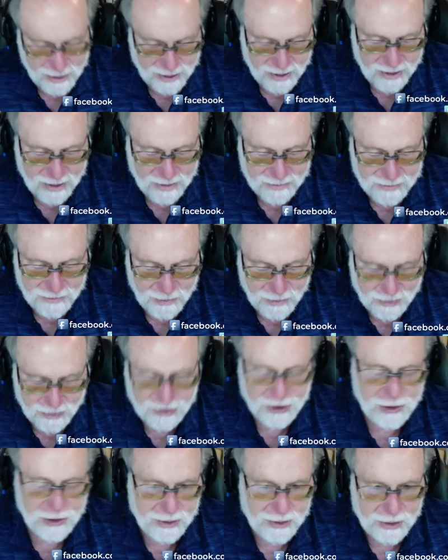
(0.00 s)
um,
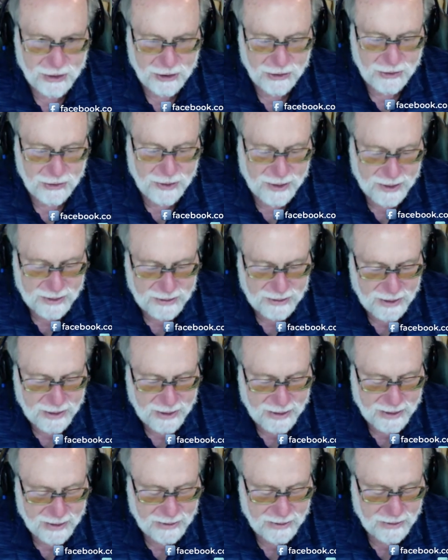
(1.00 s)
which you include in,
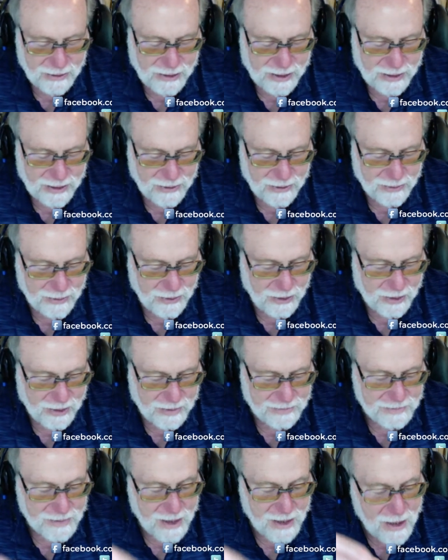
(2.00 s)
in, in the
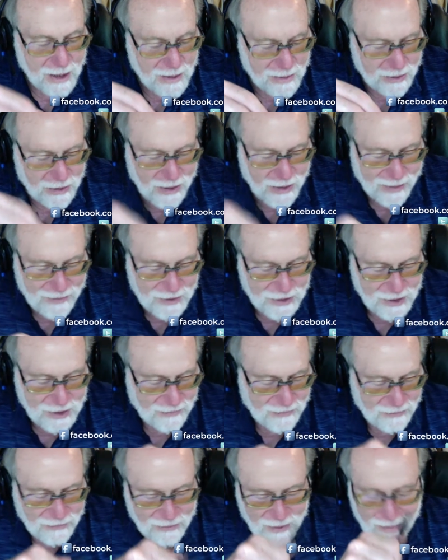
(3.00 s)
book. But you have this
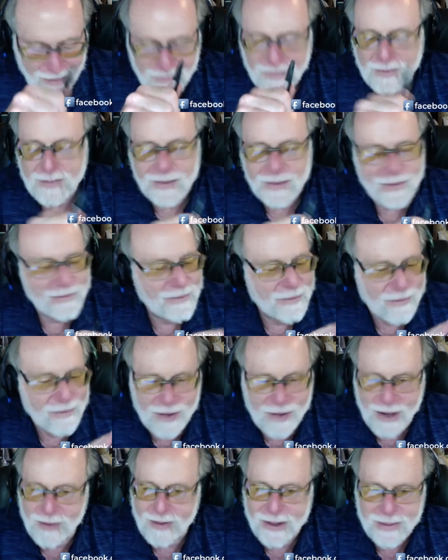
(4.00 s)

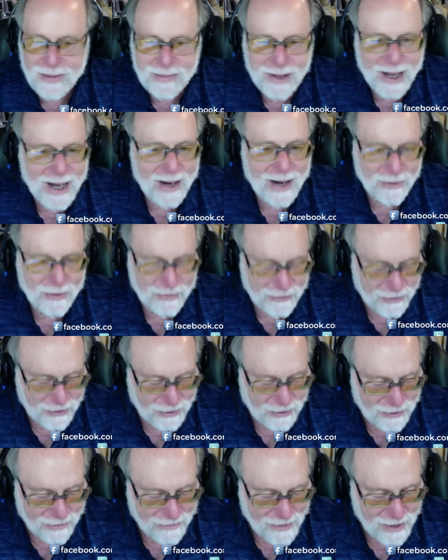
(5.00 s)
very
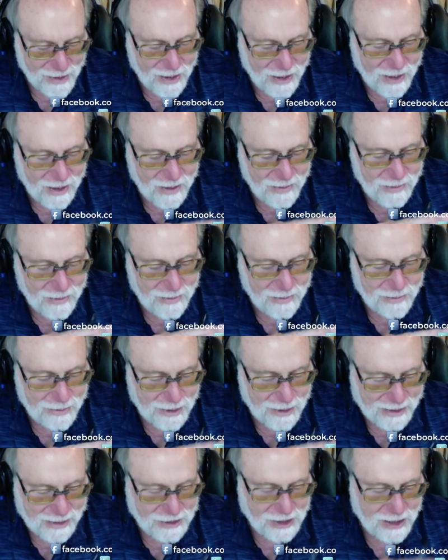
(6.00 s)
powerful
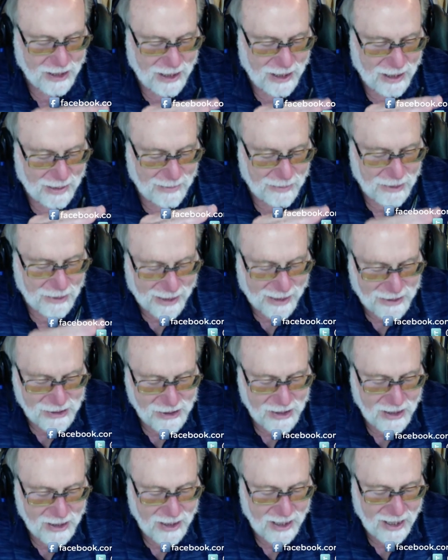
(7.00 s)
blessing, a
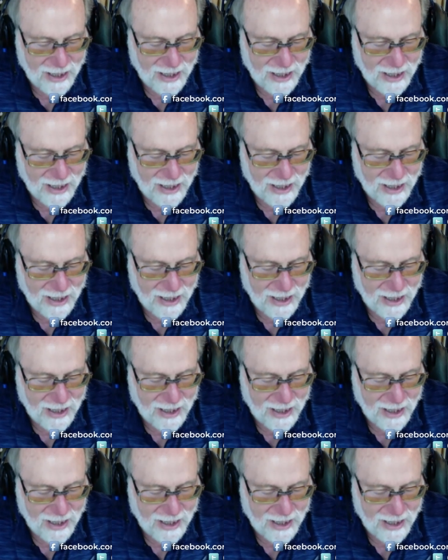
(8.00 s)
blessing